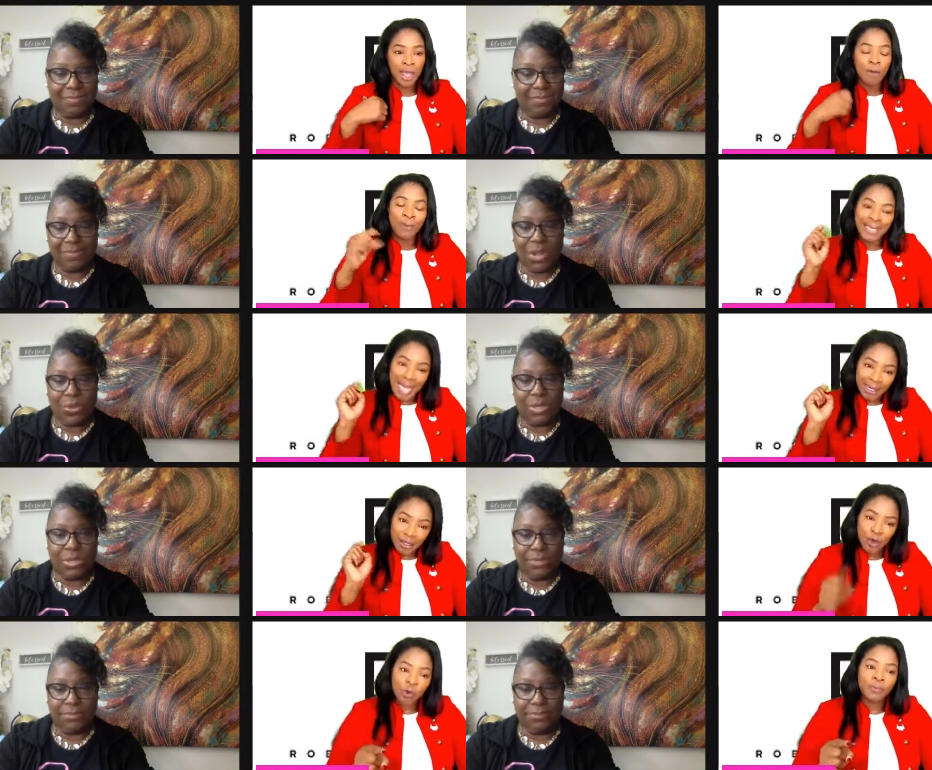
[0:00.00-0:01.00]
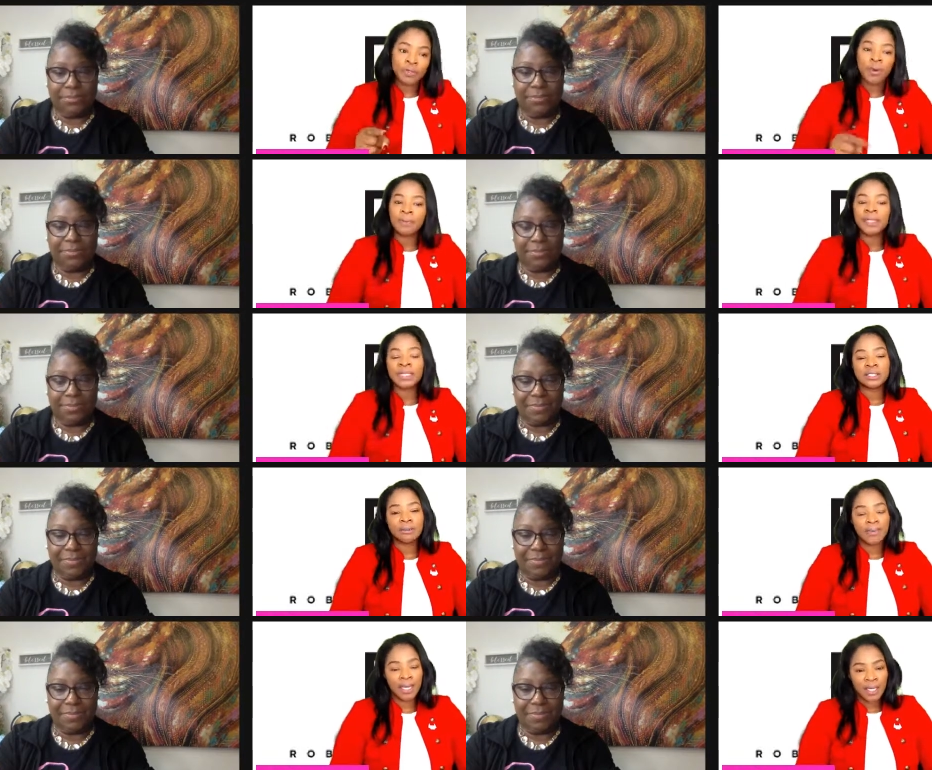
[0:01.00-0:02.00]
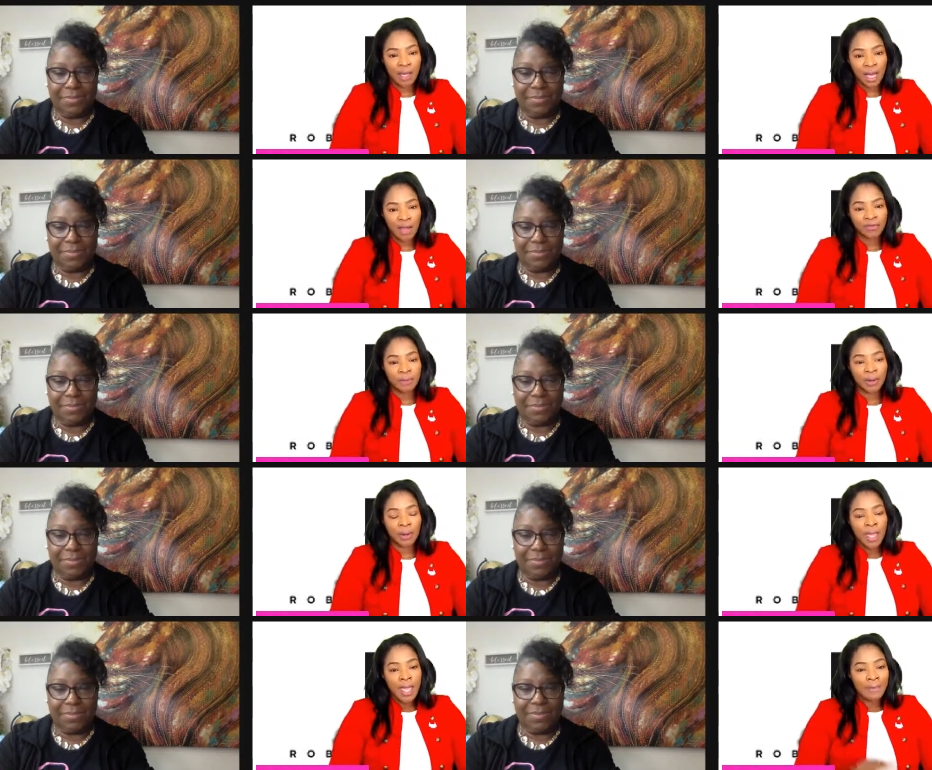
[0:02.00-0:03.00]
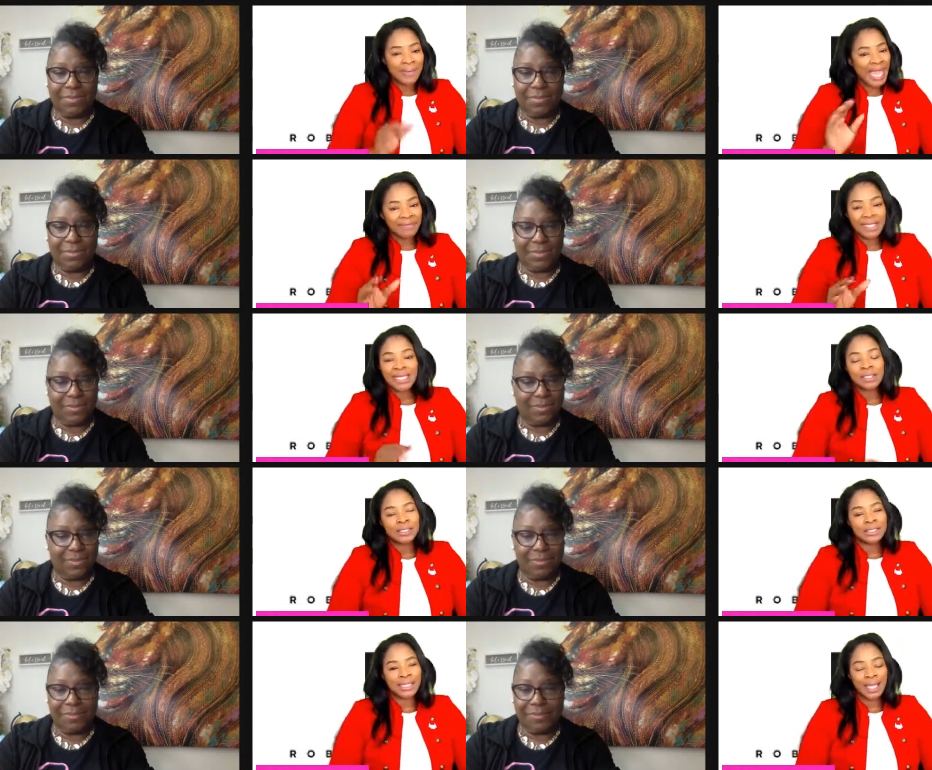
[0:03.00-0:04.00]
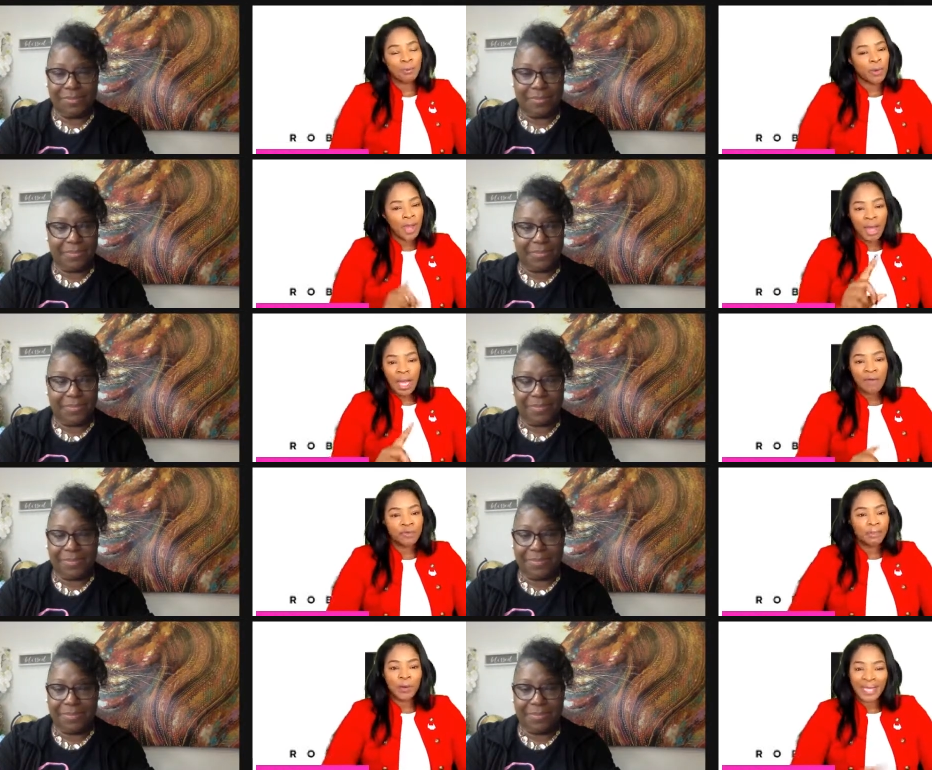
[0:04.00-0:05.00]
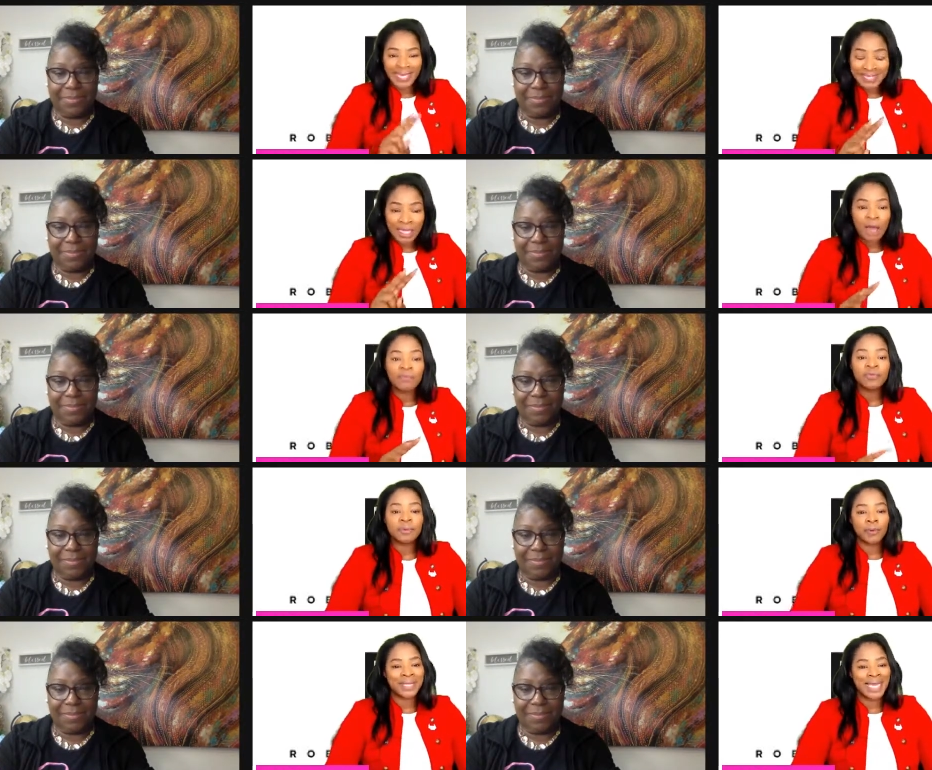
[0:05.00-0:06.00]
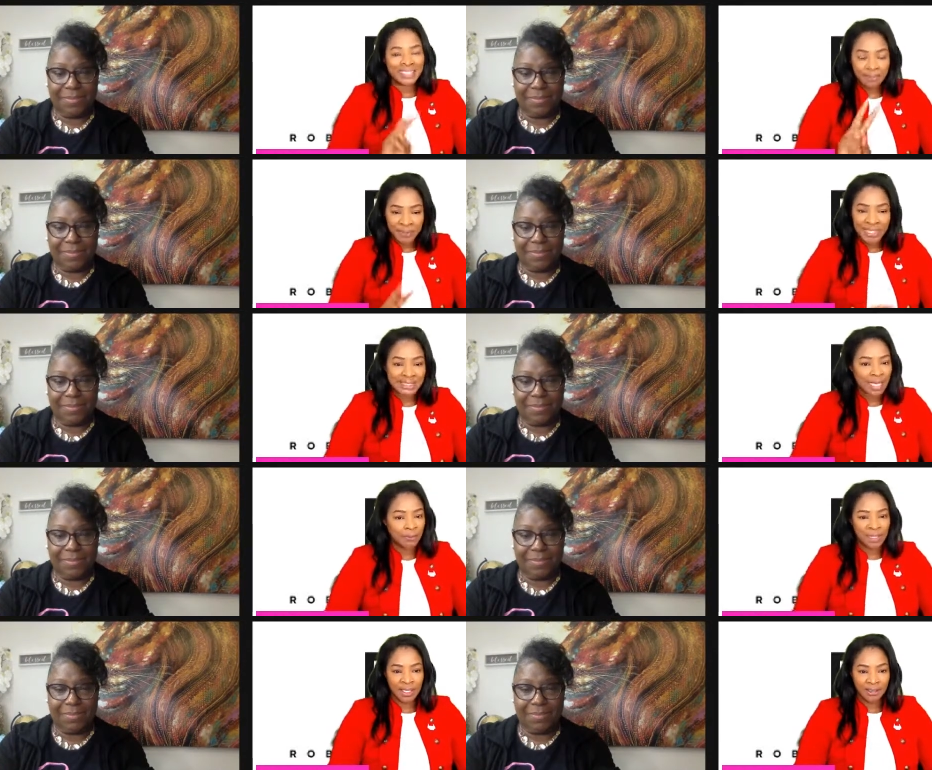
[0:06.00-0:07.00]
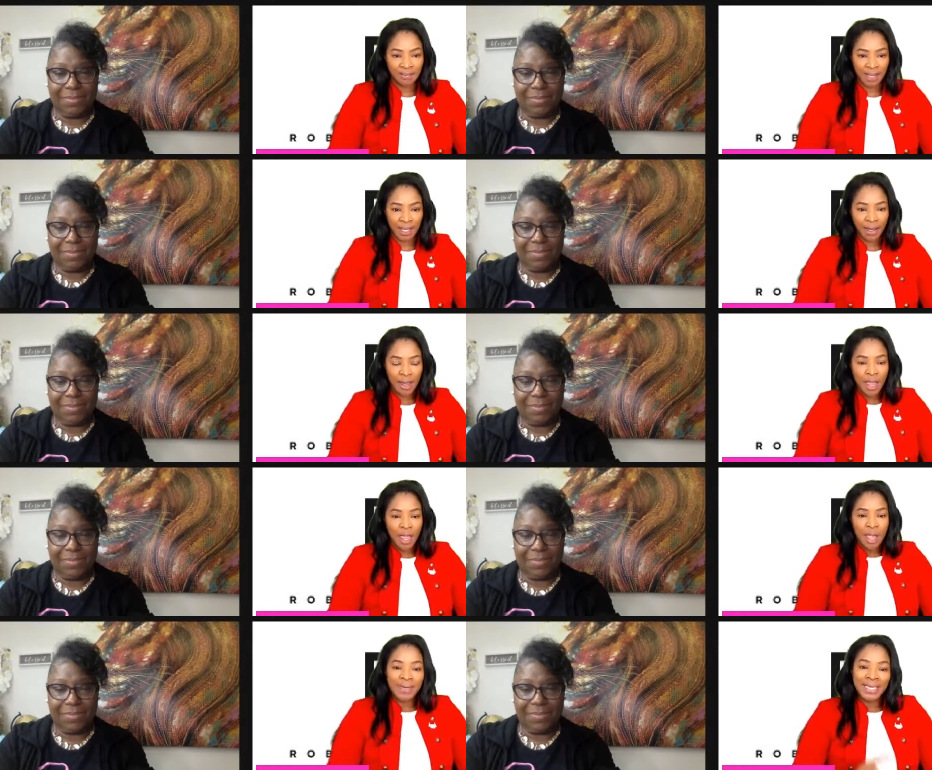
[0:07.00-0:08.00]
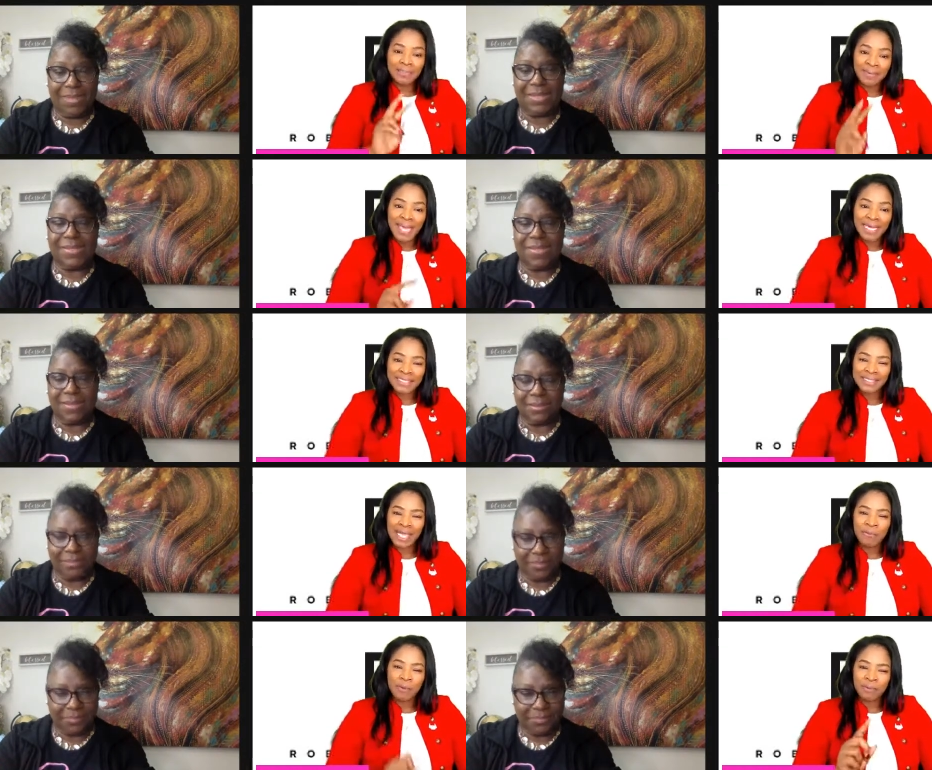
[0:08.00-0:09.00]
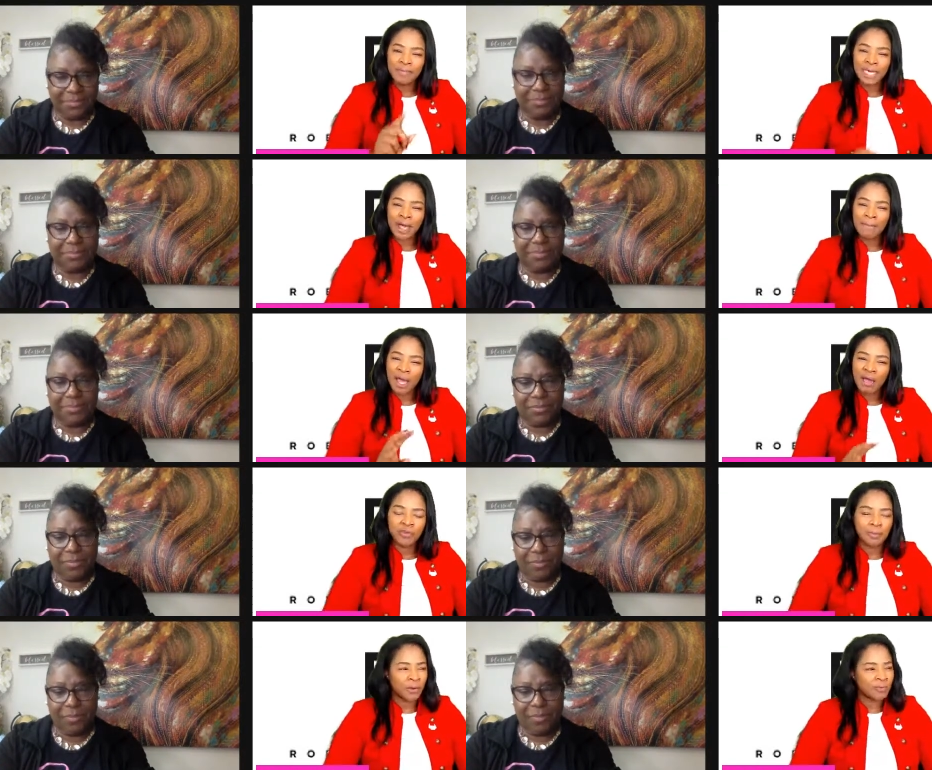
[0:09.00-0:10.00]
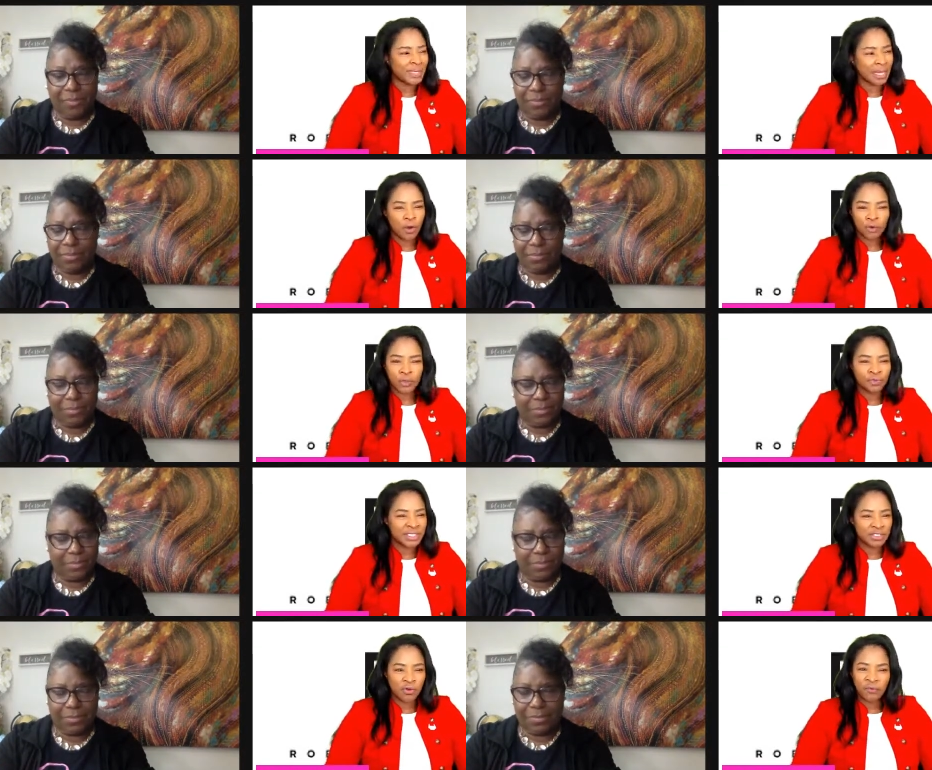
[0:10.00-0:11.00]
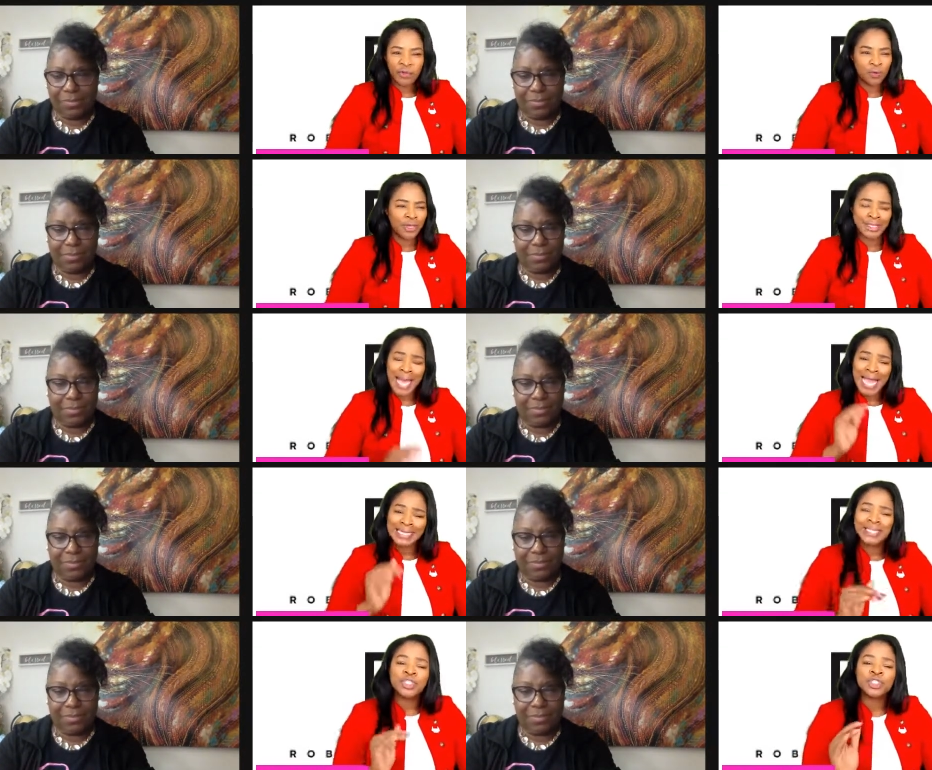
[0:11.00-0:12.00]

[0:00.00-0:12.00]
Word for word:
Speaker 1: We got to go to a place of being uncomfortable. And we have to get to the state where uncomfortable is comfortable. And that's the place that we need to be. We need to be at a state when we become comfortable. We like, oh no, this don't feel good. I need to